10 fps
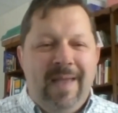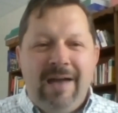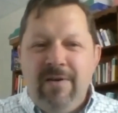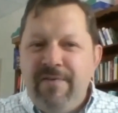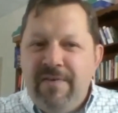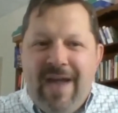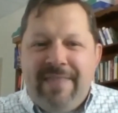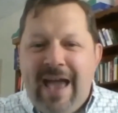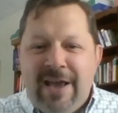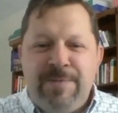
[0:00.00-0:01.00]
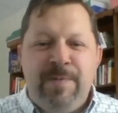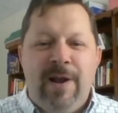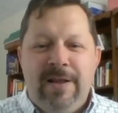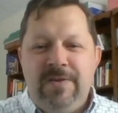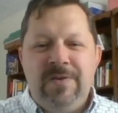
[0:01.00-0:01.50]
I don't know if you've had that
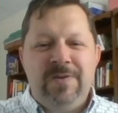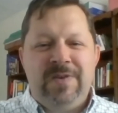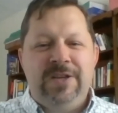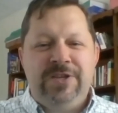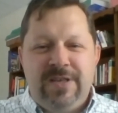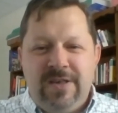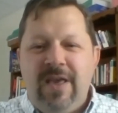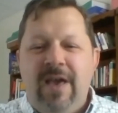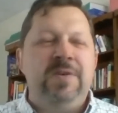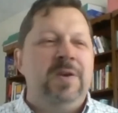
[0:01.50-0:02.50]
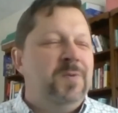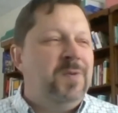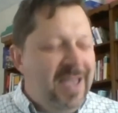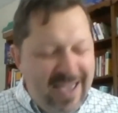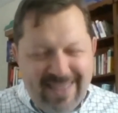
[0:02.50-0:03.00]
experience. You say, Jesus loves you.
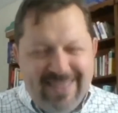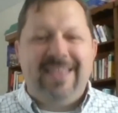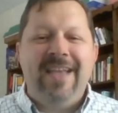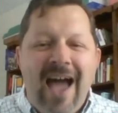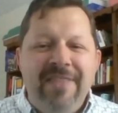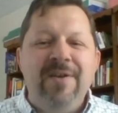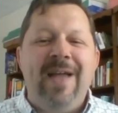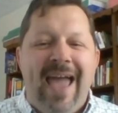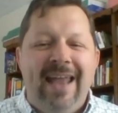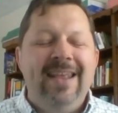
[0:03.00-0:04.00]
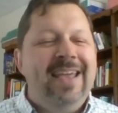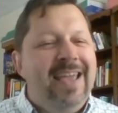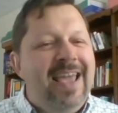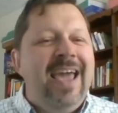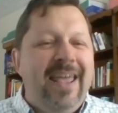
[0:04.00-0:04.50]
They nod their head
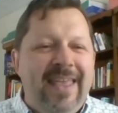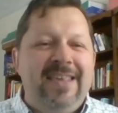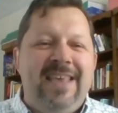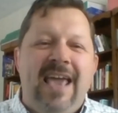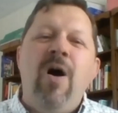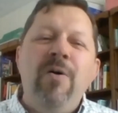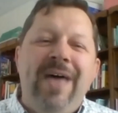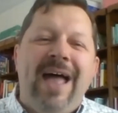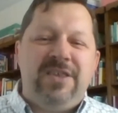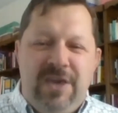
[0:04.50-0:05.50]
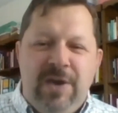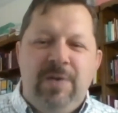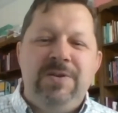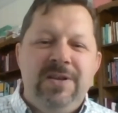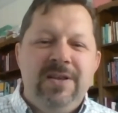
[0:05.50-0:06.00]
and they say, oh, that's
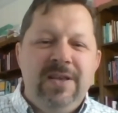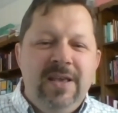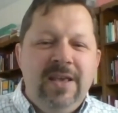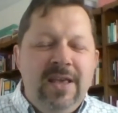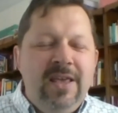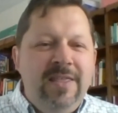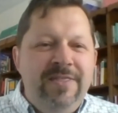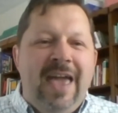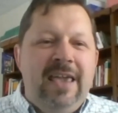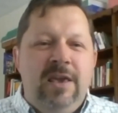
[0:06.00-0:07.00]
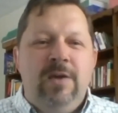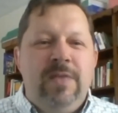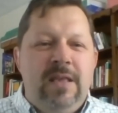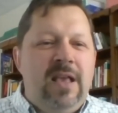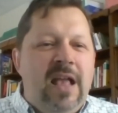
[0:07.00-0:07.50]
cute. Thank you.
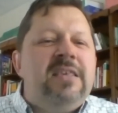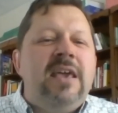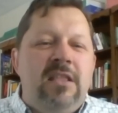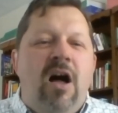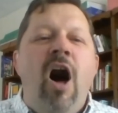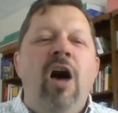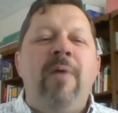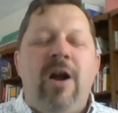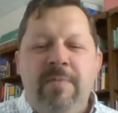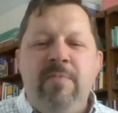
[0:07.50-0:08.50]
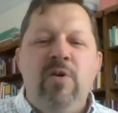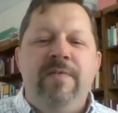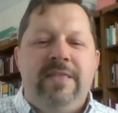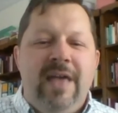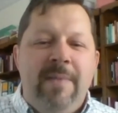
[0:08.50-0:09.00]
That's like the Hallmark
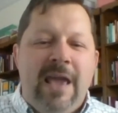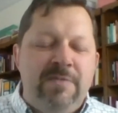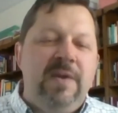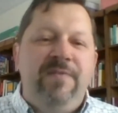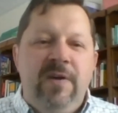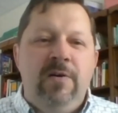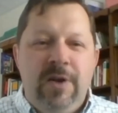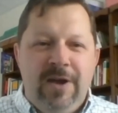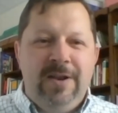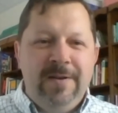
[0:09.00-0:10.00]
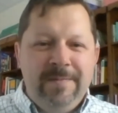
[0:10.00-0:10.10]
movie that makes me feel good.